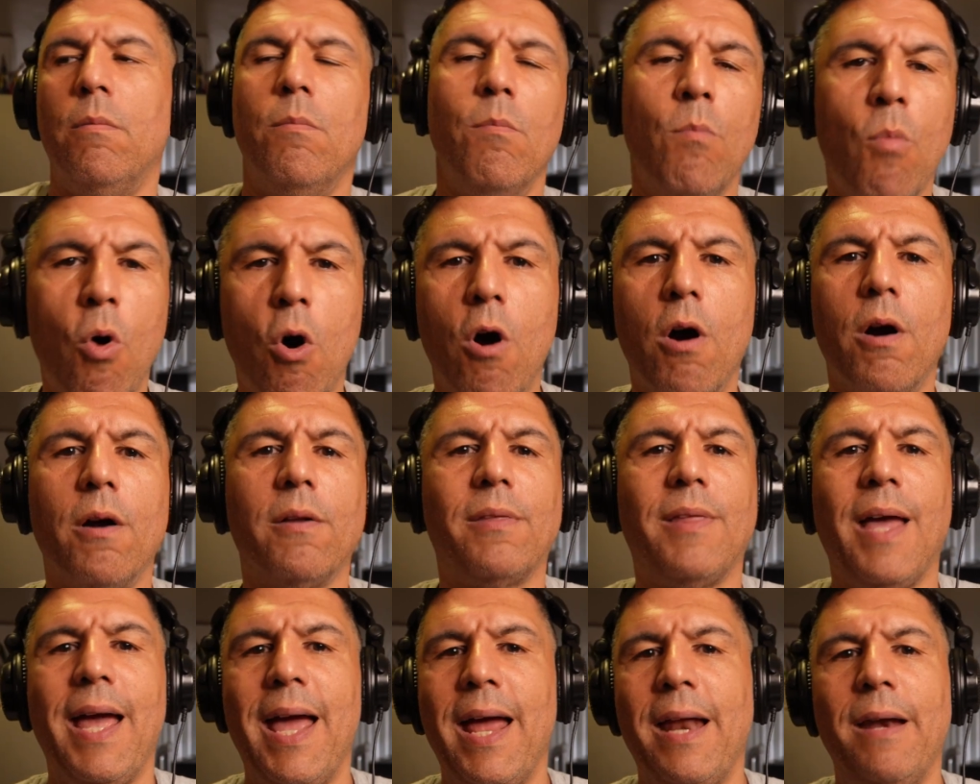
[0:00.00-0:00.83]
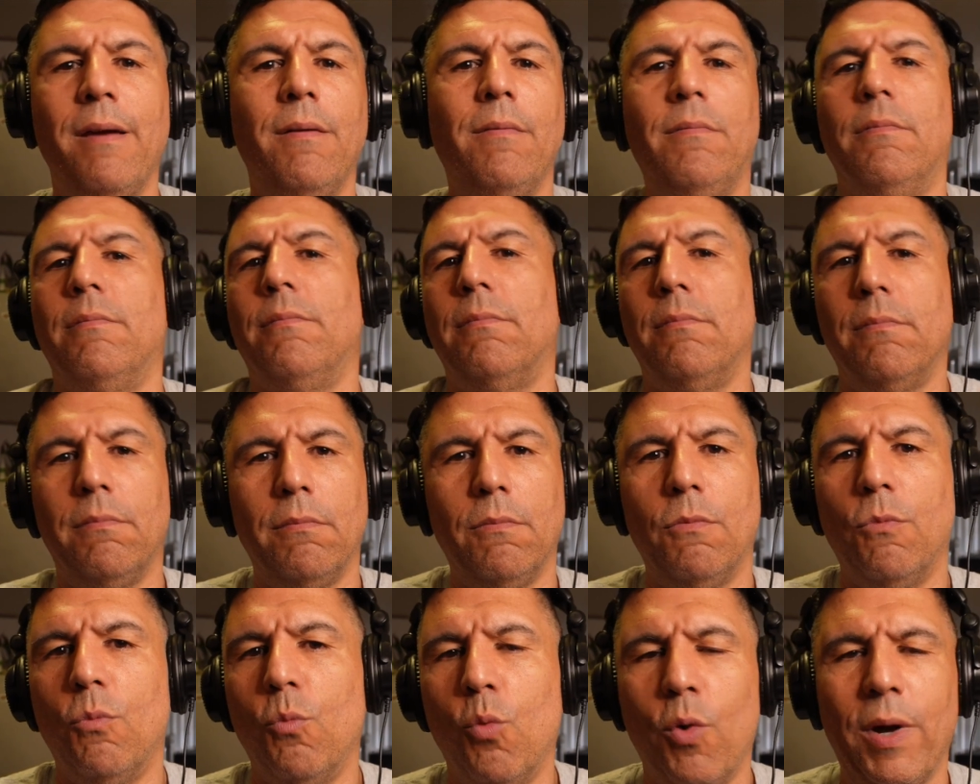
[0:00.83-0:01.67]
more than
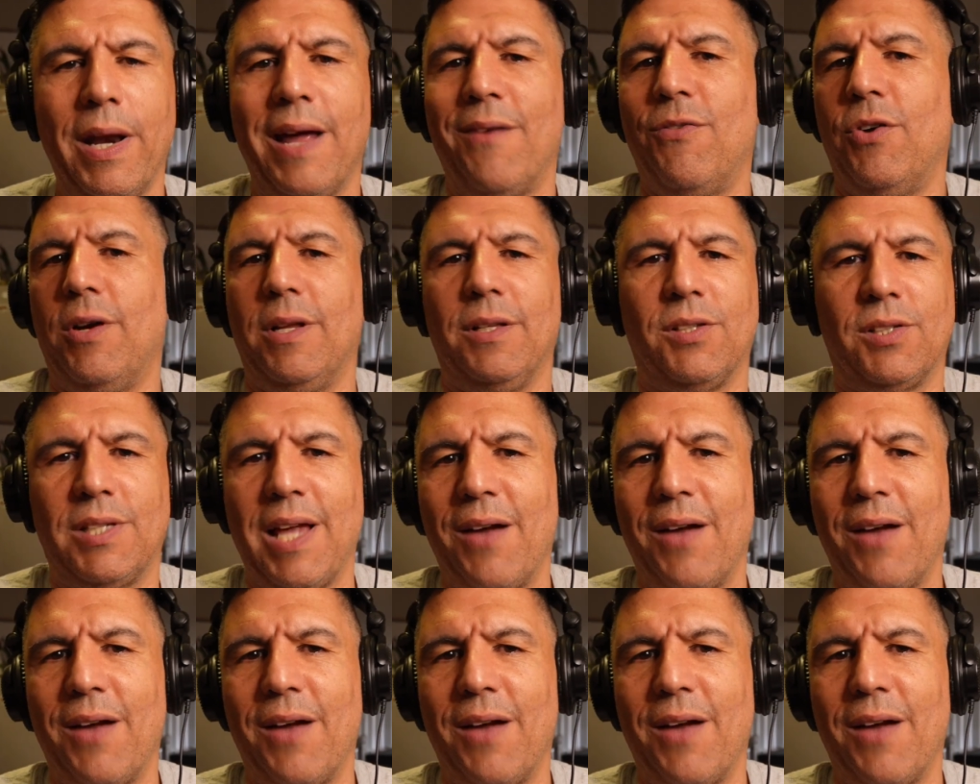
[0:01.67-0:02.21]
whatever it is,